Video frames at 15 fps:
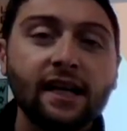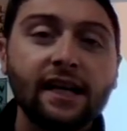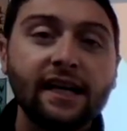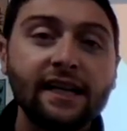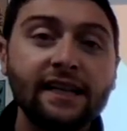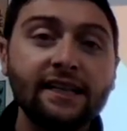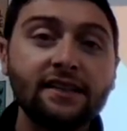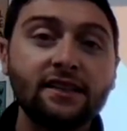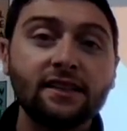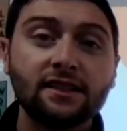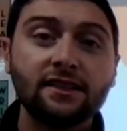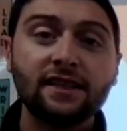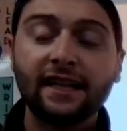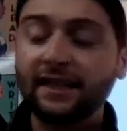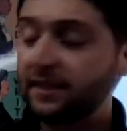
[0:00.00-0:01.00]
Each
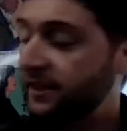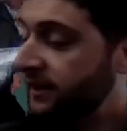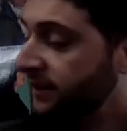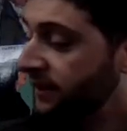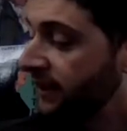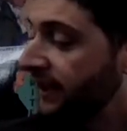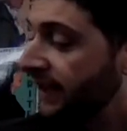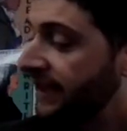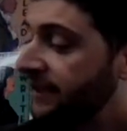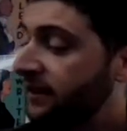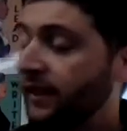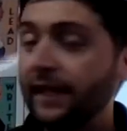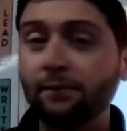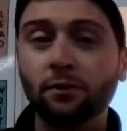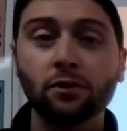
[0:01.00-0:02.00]
station is
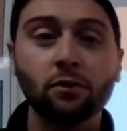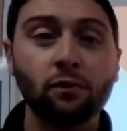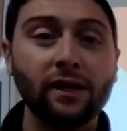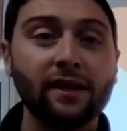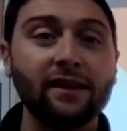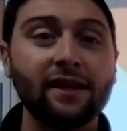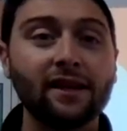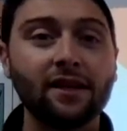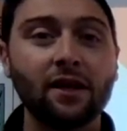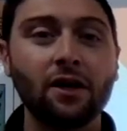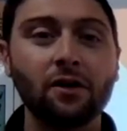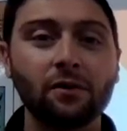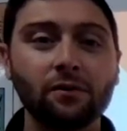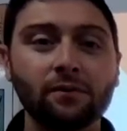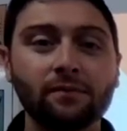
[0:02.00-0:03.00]
labeled with a
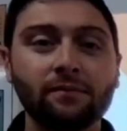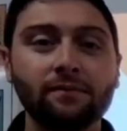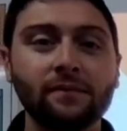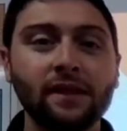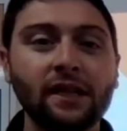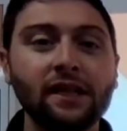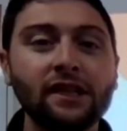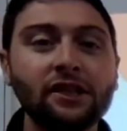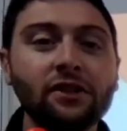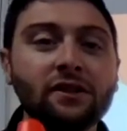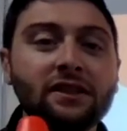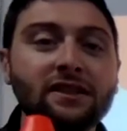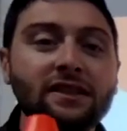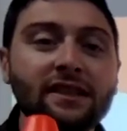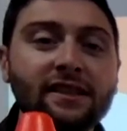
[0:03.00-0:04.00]
cone. You can
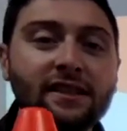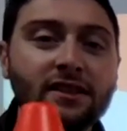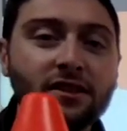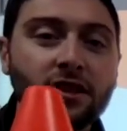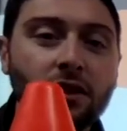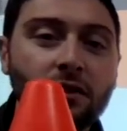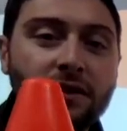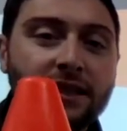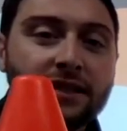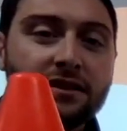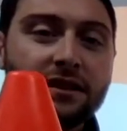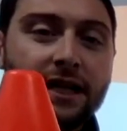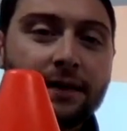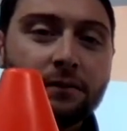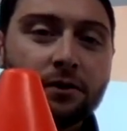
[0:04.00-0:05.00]
see this cone is
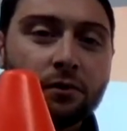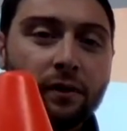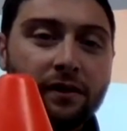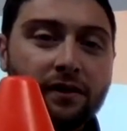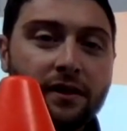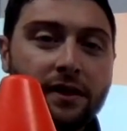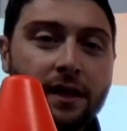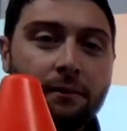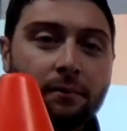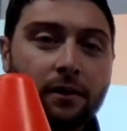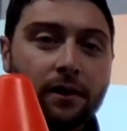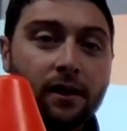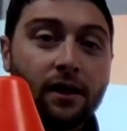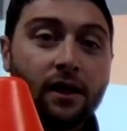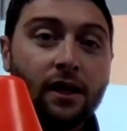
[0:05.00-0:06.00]
labeled with the
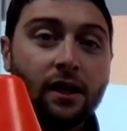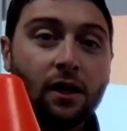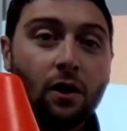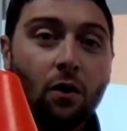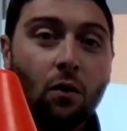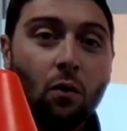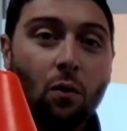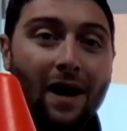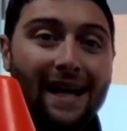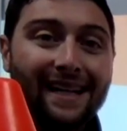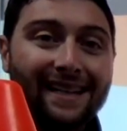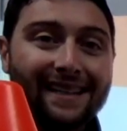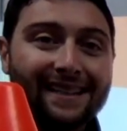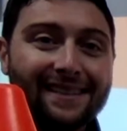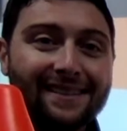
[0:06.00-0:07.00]
number 1.
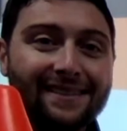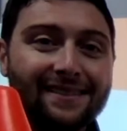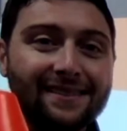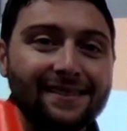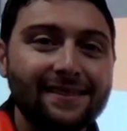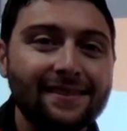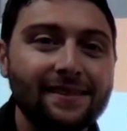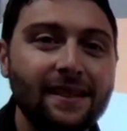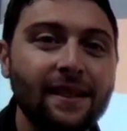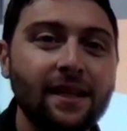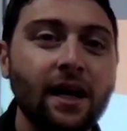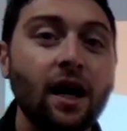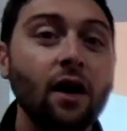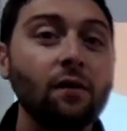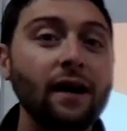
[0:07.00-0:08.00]

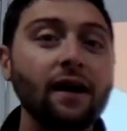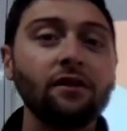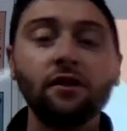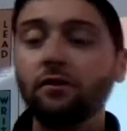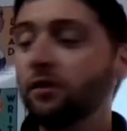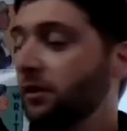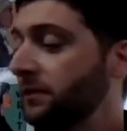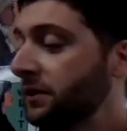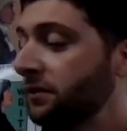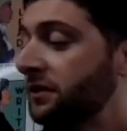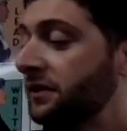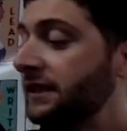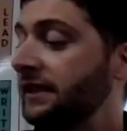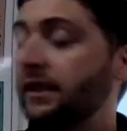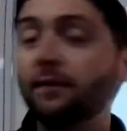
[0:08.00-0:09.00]
Around the room, you will
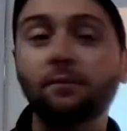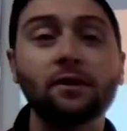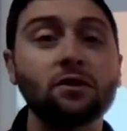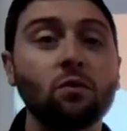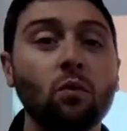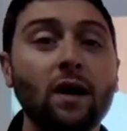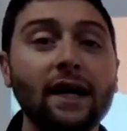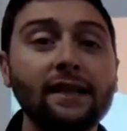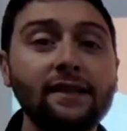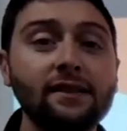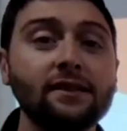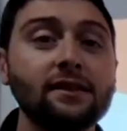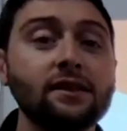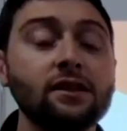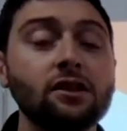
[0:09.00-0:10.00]
see numbers 1,
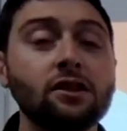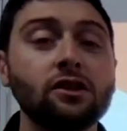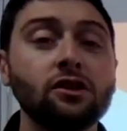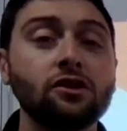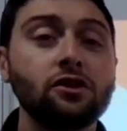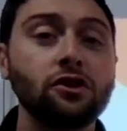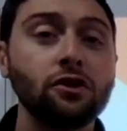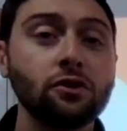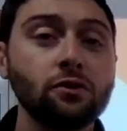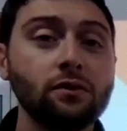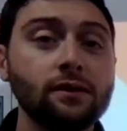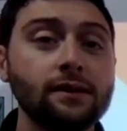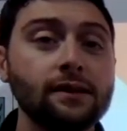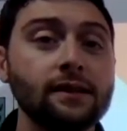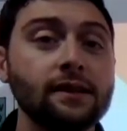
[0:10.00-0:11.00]
2,
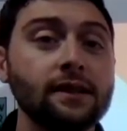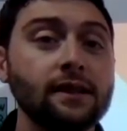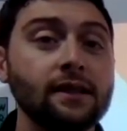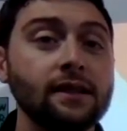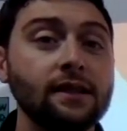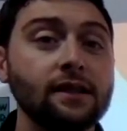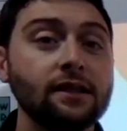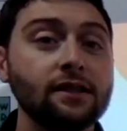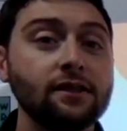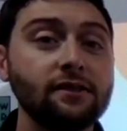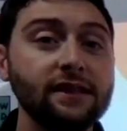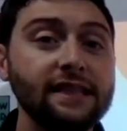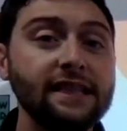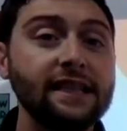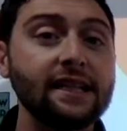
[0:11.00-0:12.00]

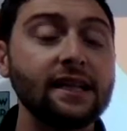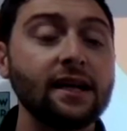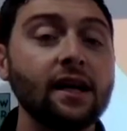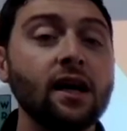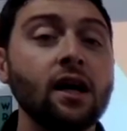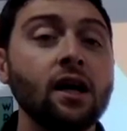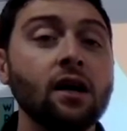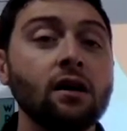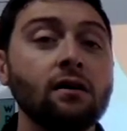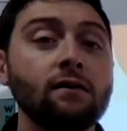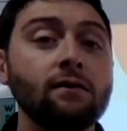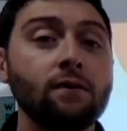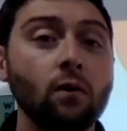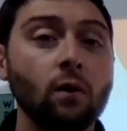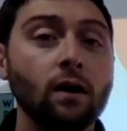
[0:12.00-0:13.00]
3,
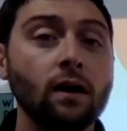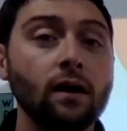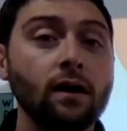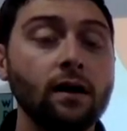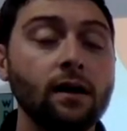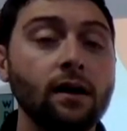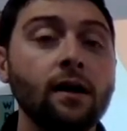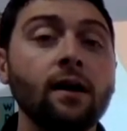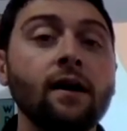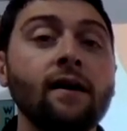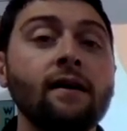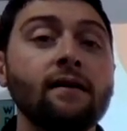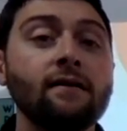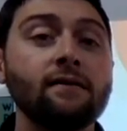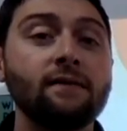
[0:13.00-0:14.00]
4,
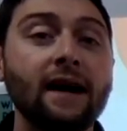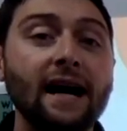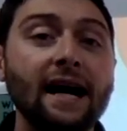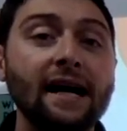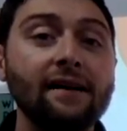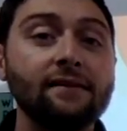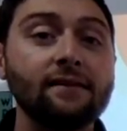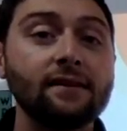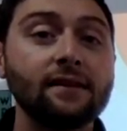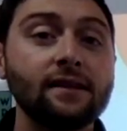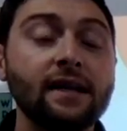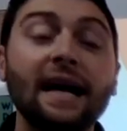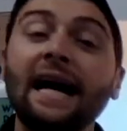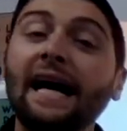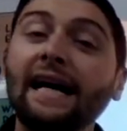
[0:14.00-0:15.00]
5,
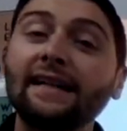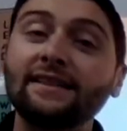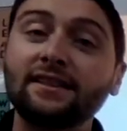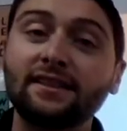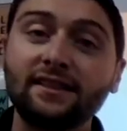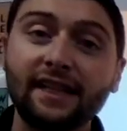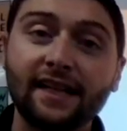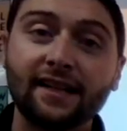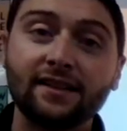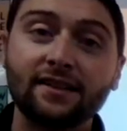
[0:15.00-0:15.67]
and 6,